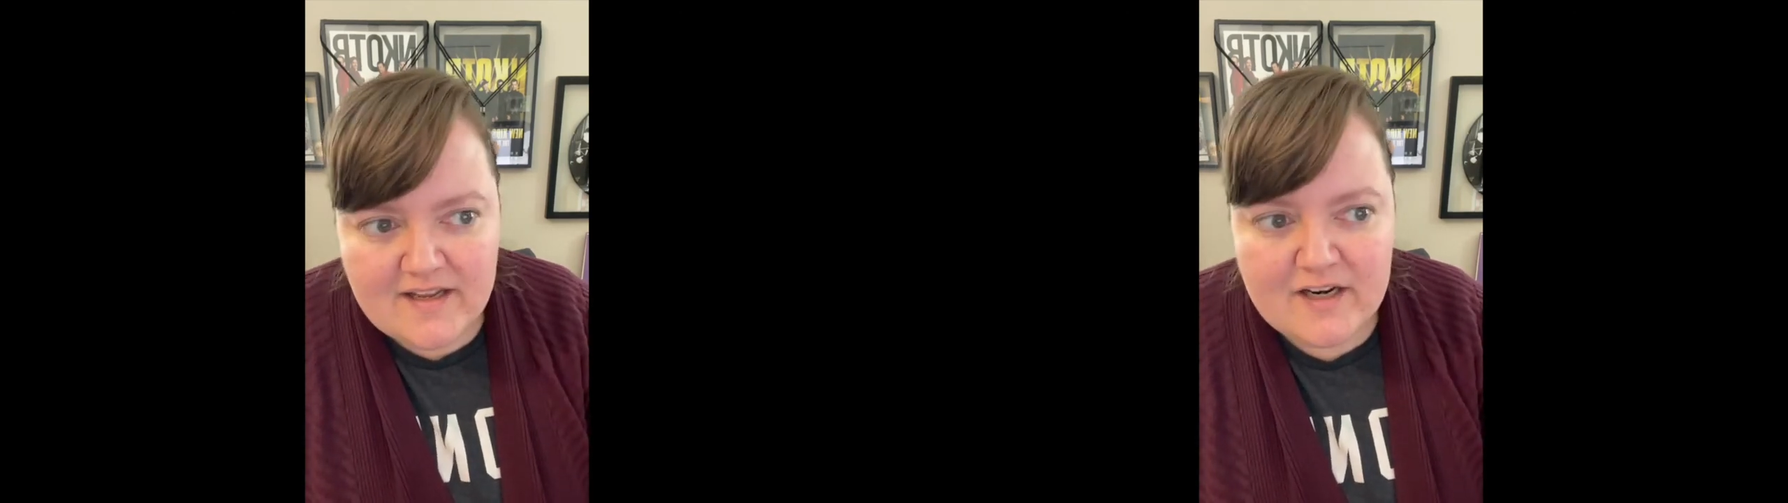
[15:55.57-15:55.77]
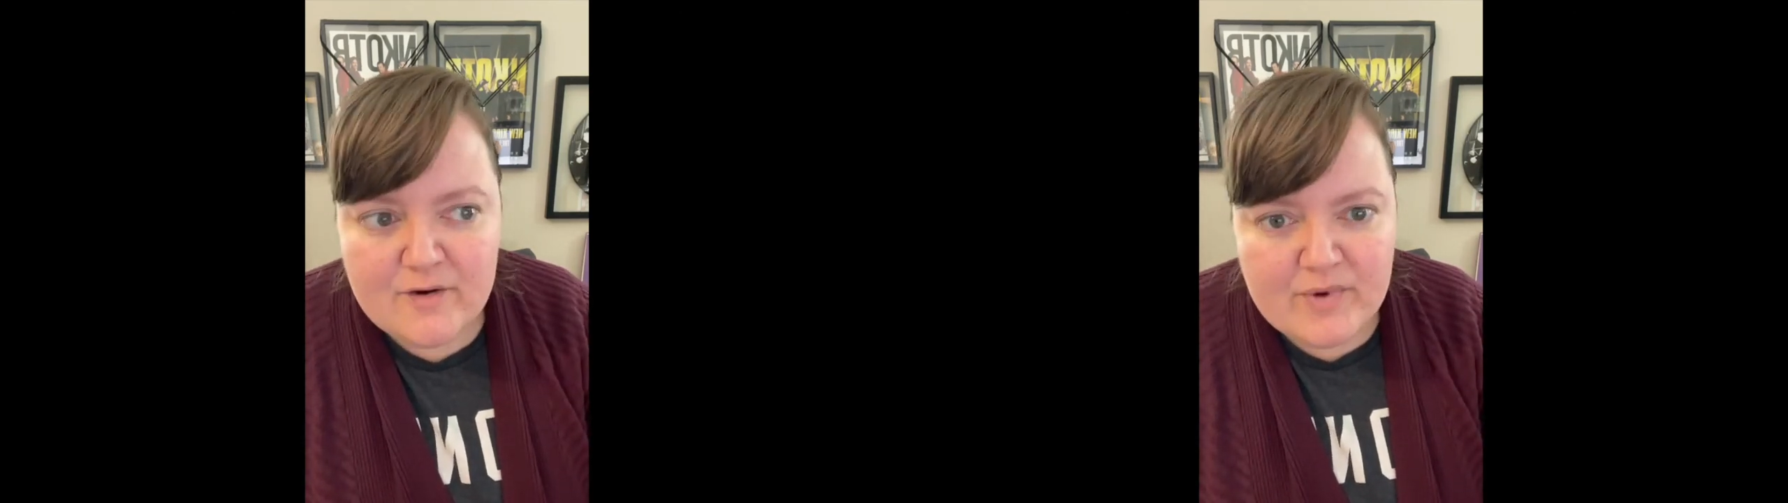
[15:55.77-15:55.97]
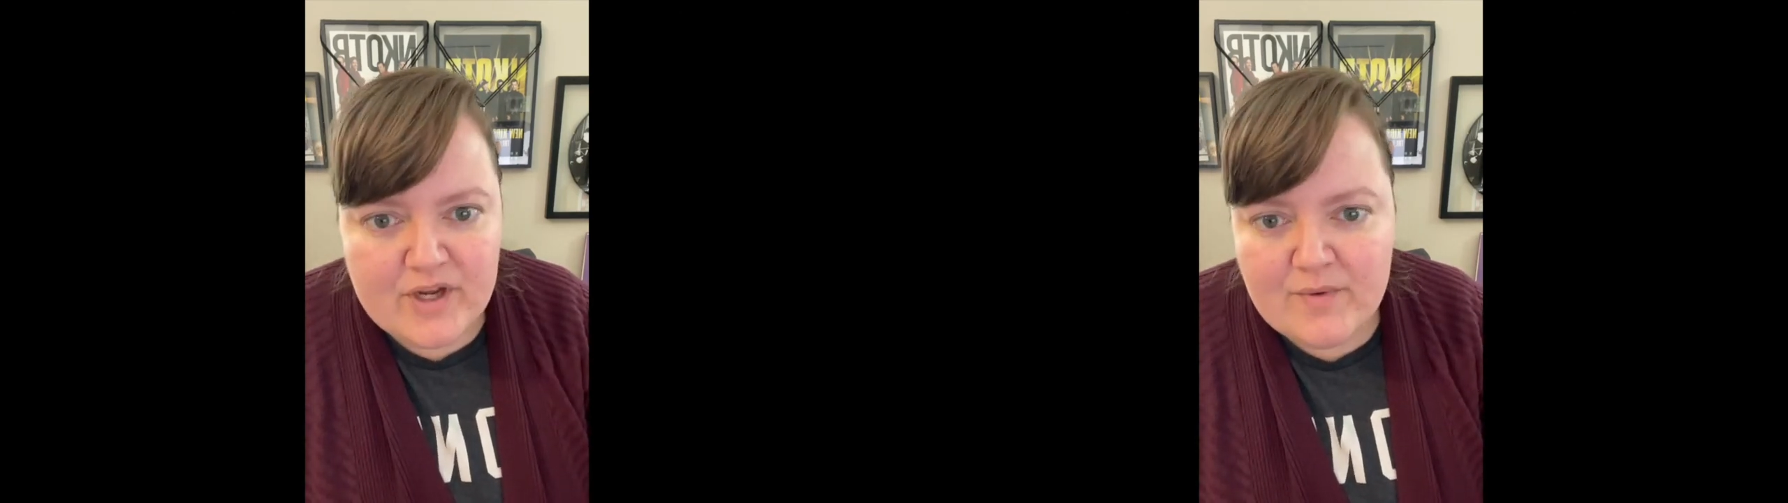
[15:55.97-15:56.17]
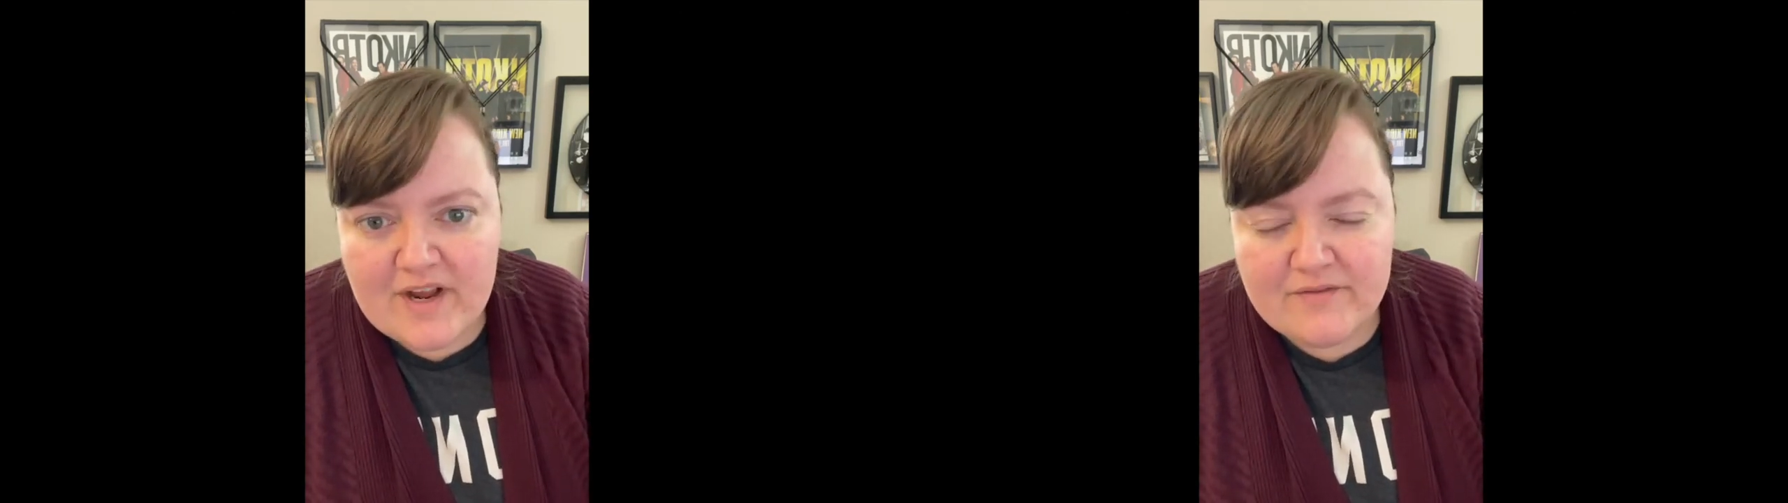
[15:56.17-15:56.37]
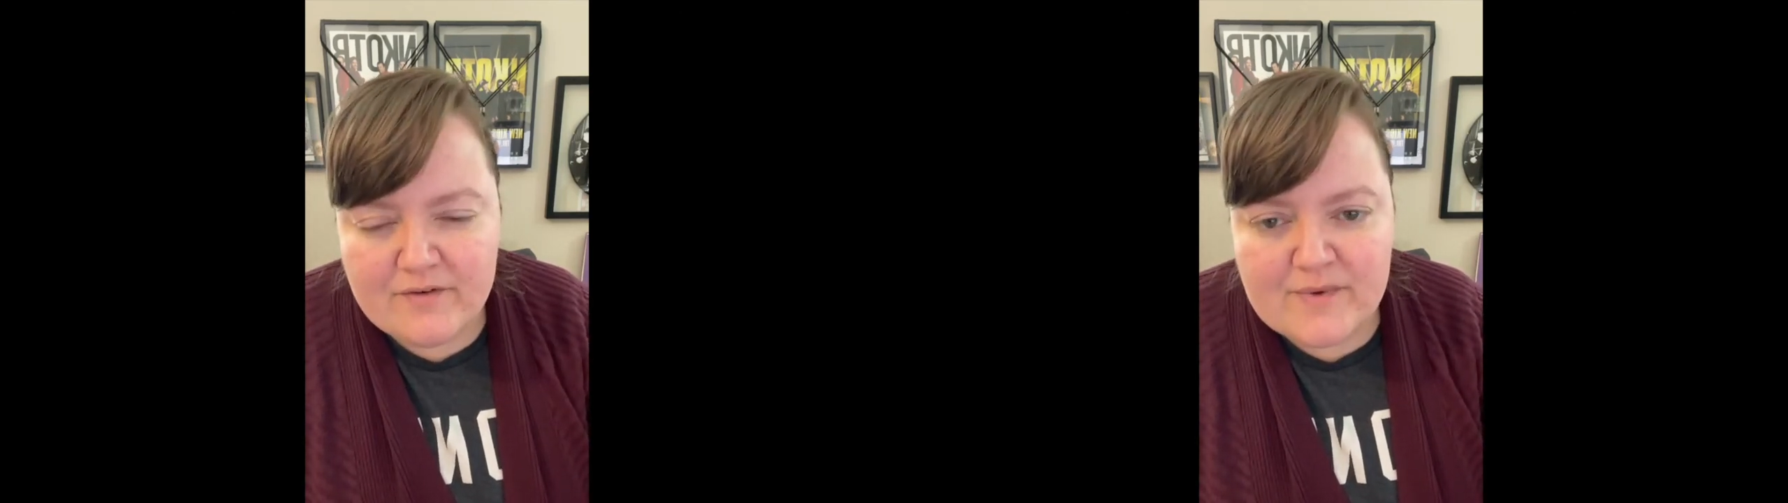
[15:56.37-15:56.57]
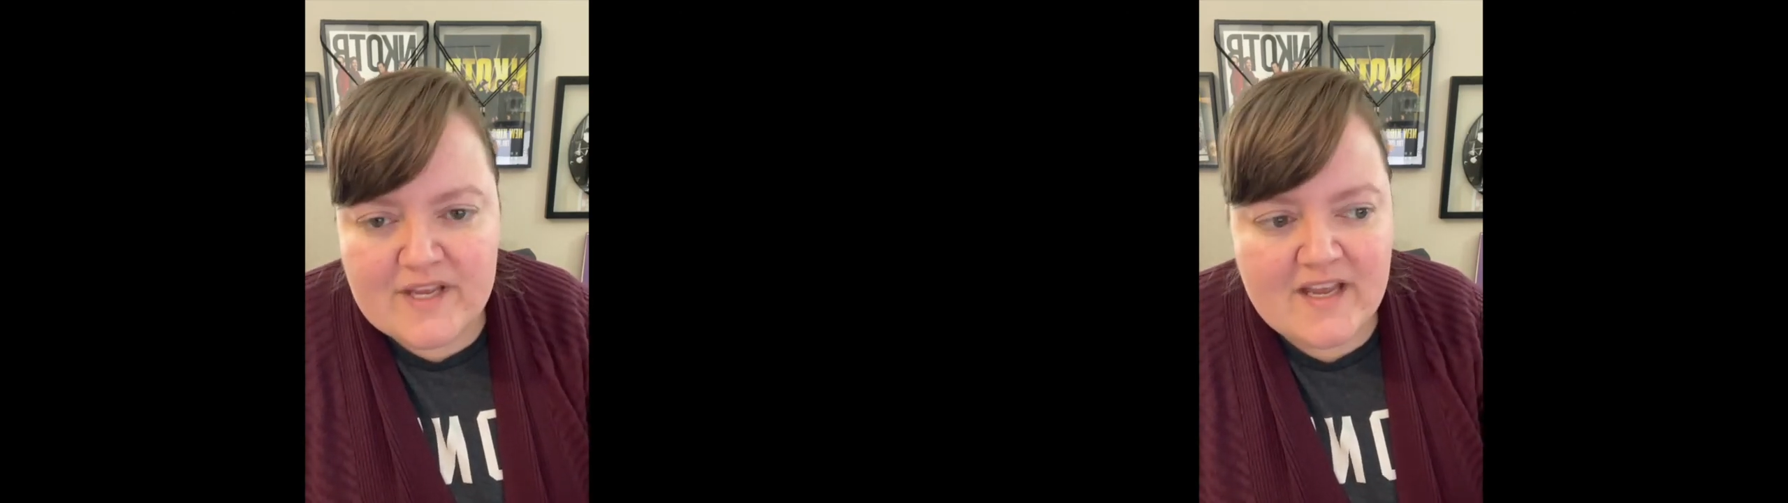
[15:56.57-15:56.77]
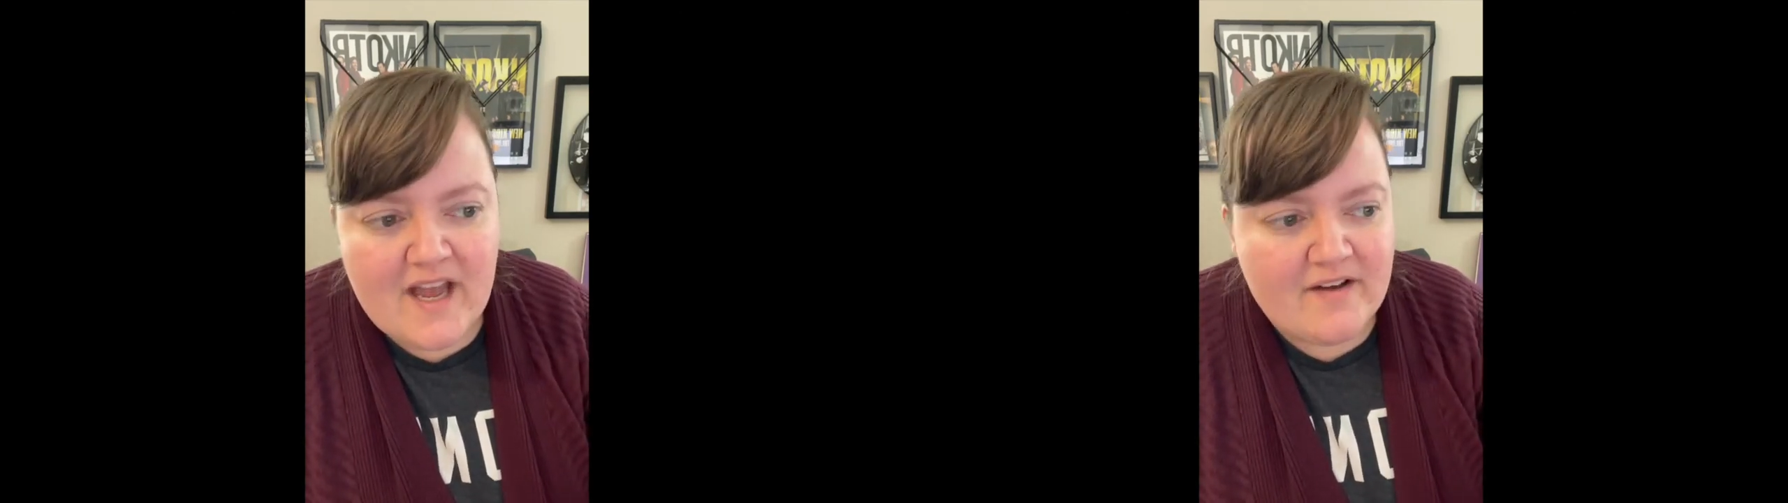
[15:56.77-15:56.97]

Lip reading: in a big way for me,